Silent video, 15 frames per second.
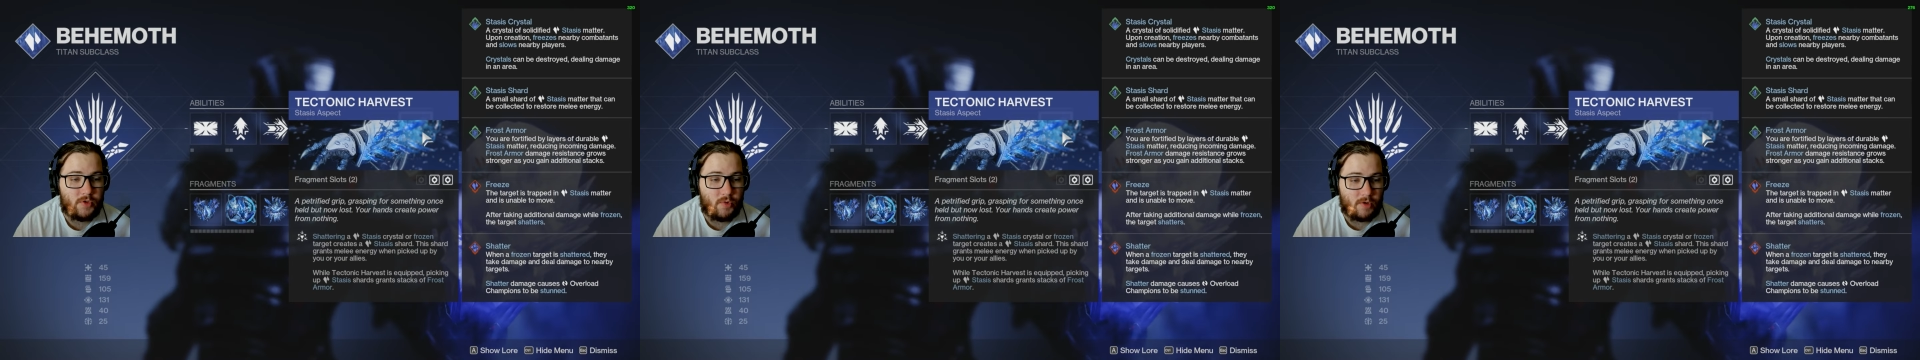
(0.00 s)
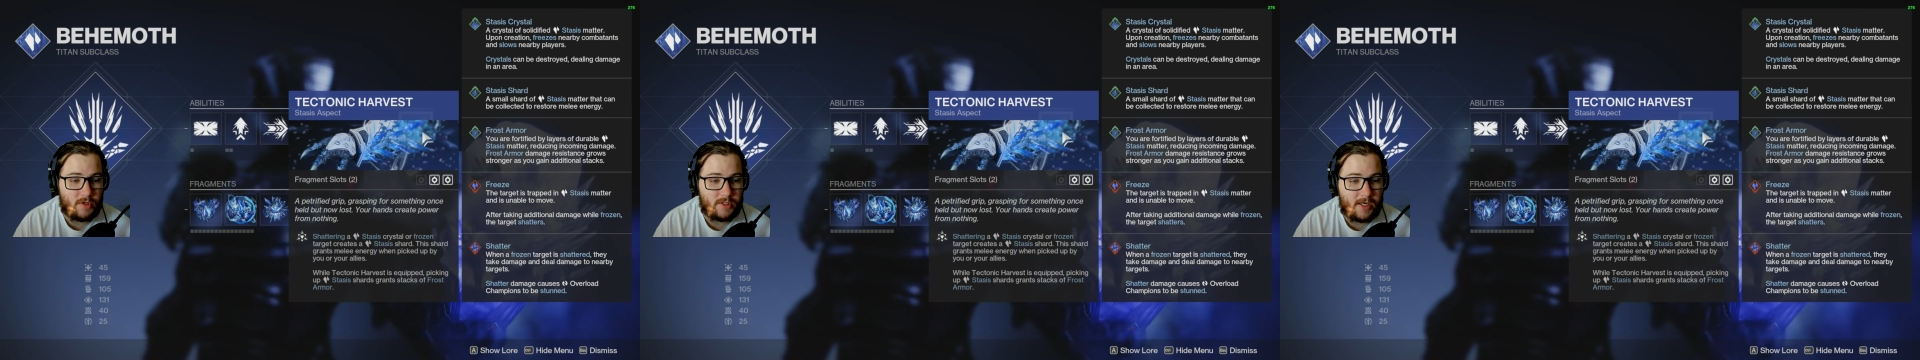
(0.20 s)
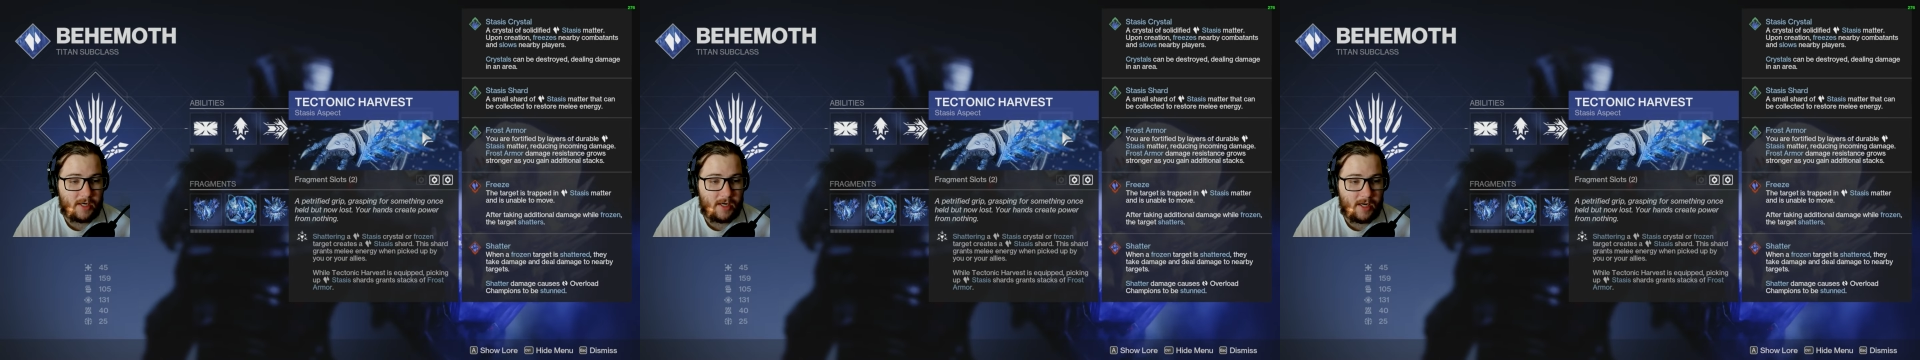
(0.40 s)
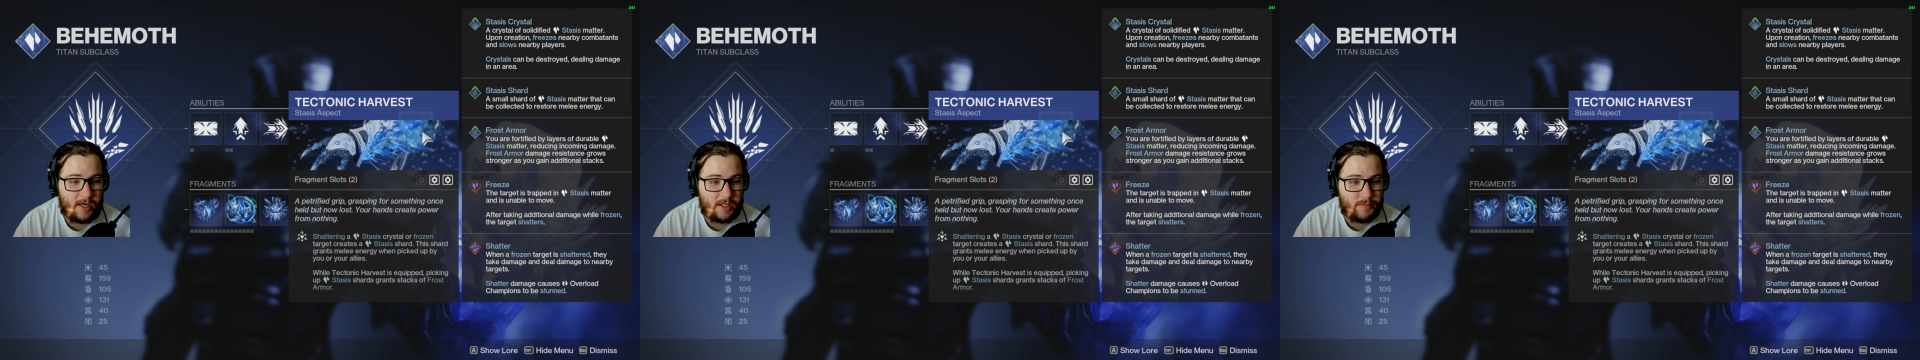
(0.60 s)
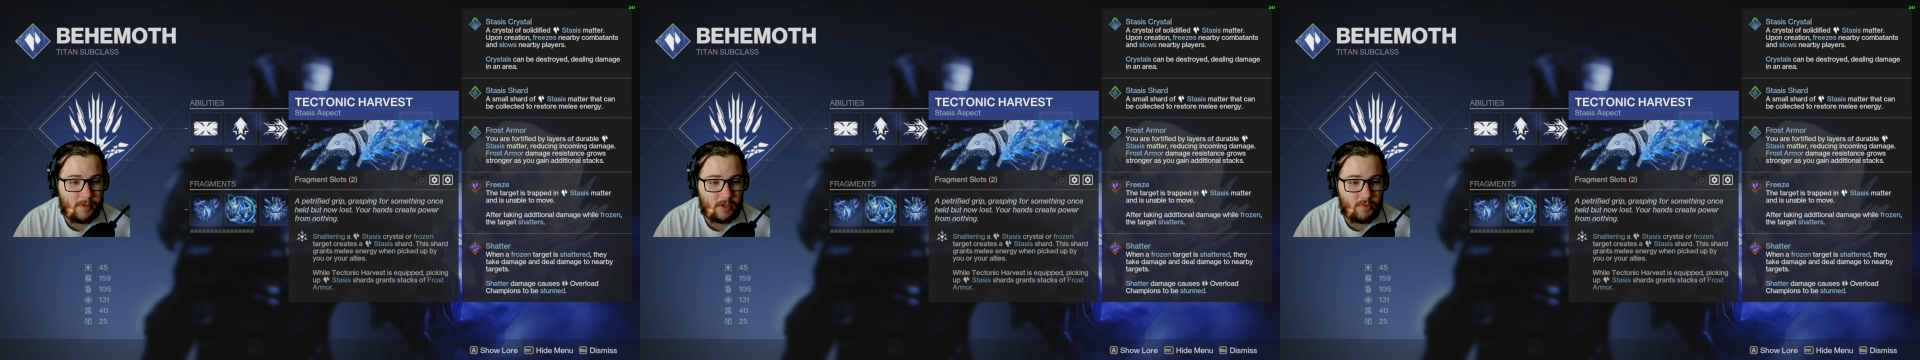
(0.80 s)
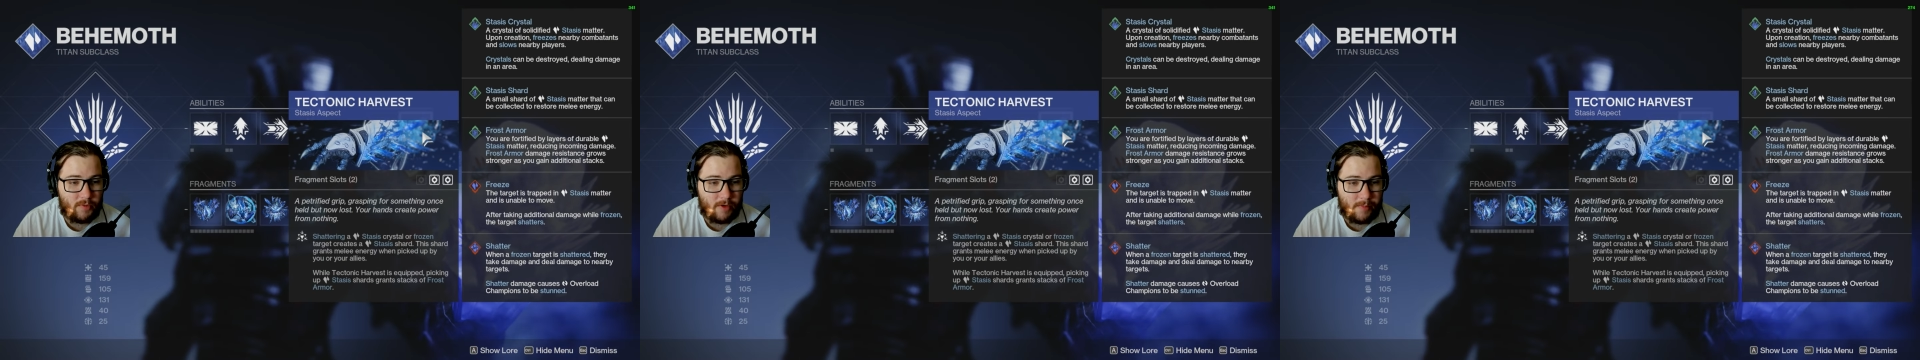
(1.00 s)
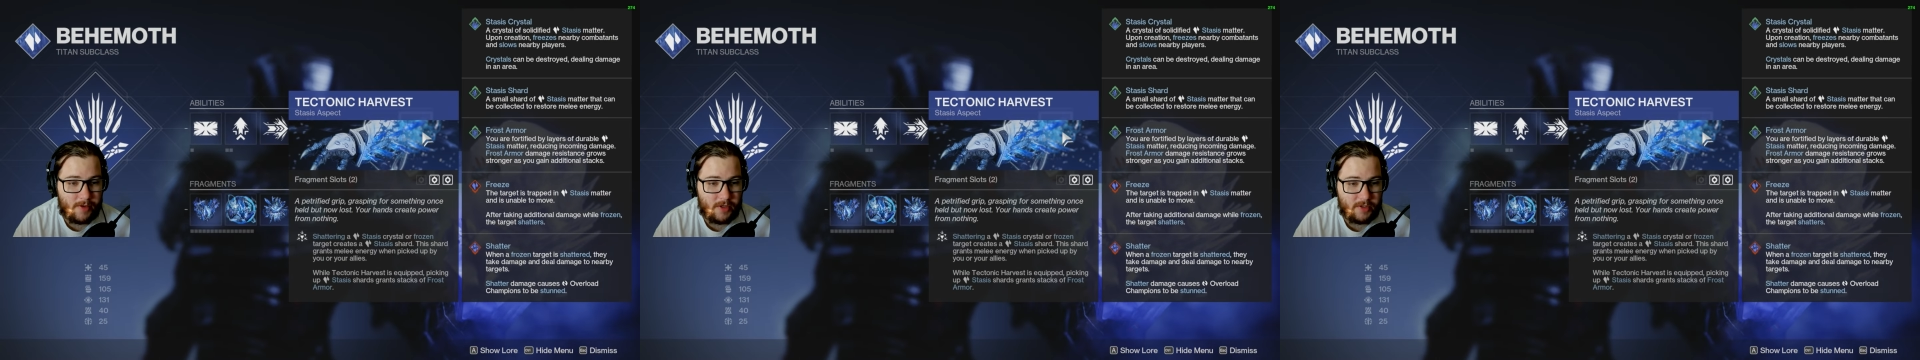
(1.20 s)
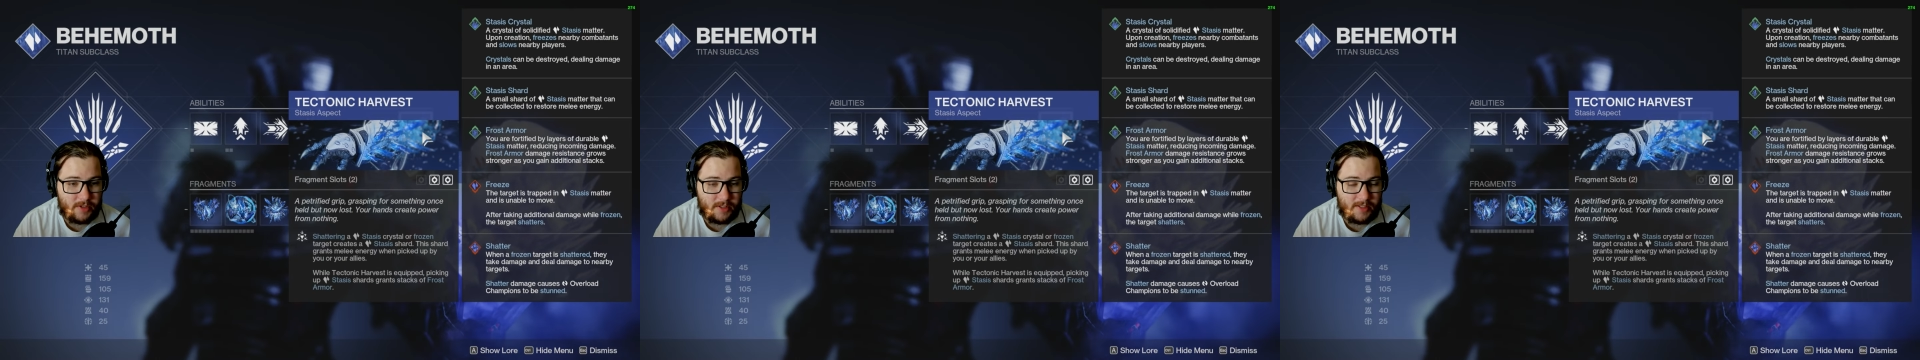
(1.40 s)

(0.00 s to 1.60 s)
To our second aspect, we're going to be using